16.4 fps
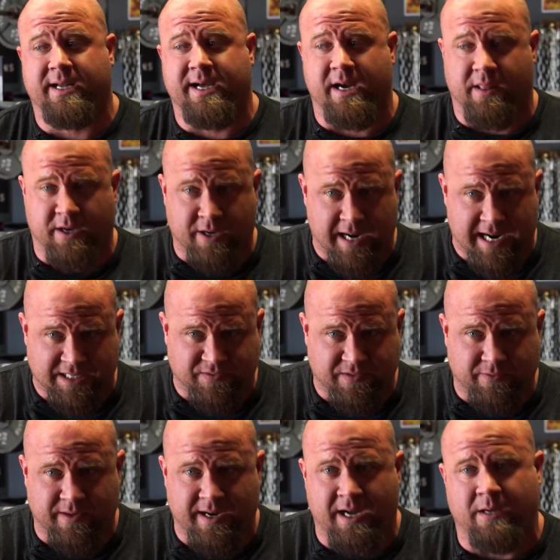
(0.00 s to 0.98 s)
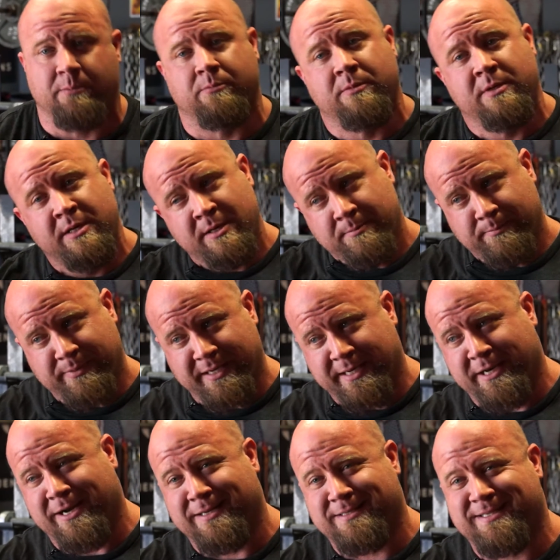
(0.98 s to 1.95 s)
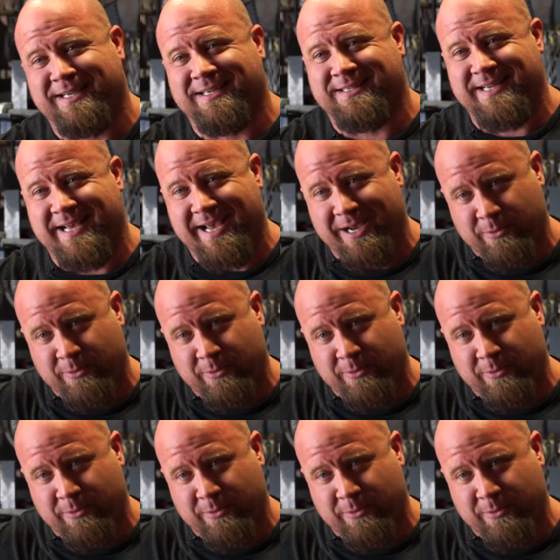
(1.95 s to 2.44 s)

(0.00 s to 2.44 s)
kind of the CrossFit realm, being here at CSA